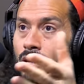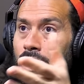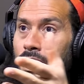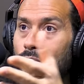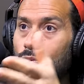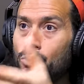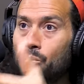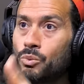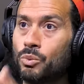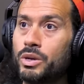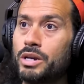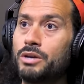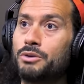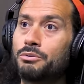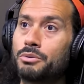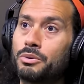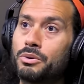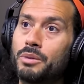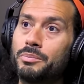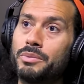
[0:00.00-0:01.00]
And we
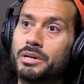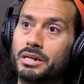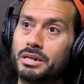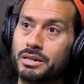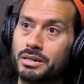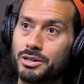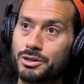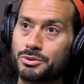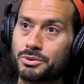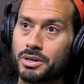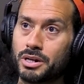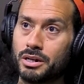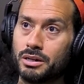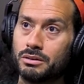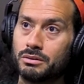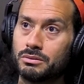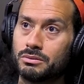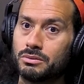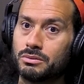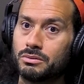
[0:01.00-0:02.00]
grew up in a
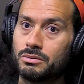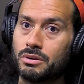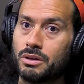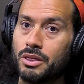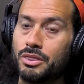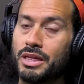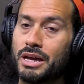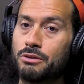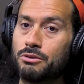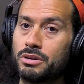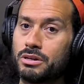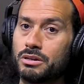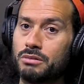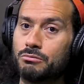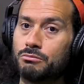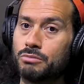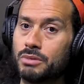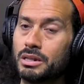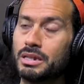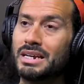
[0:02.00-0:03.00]
country that
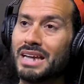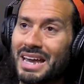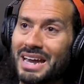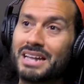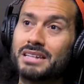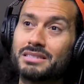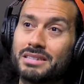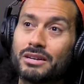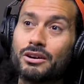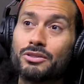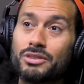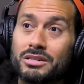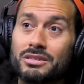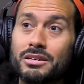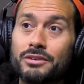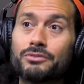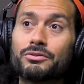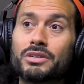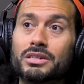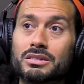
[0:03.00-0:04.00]
really can't tell the
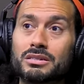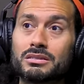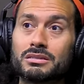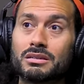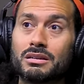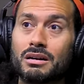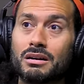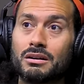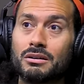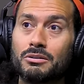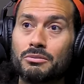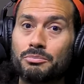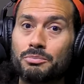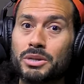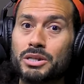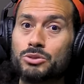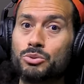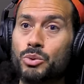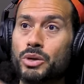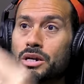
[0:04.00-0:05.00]
difference
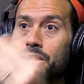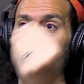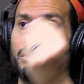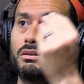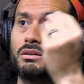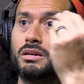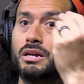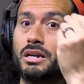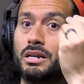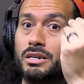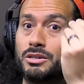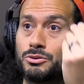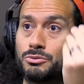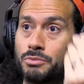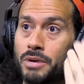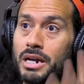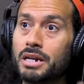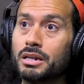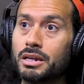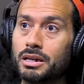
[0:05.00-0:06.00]
between an
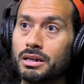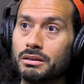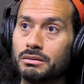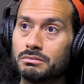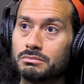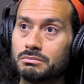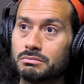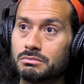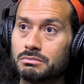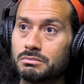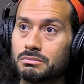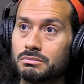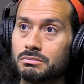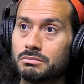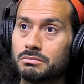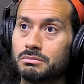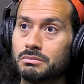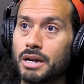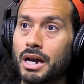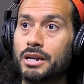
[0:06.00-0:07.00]
Israeli
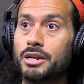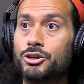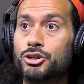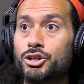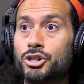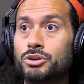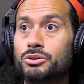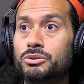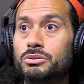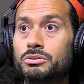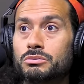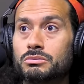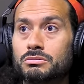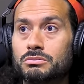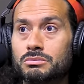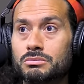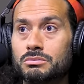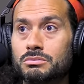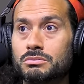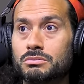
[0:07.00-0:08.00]
and a Jew.
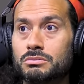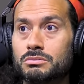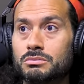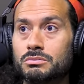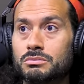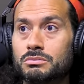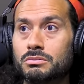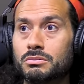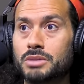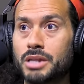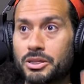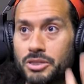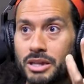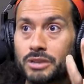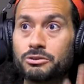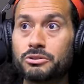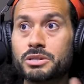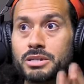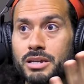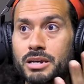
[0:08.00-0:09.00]
They
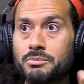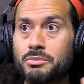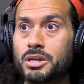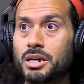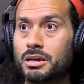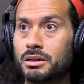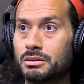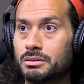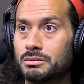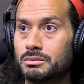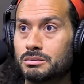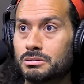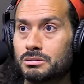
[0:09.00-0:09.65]
think they're the same thing.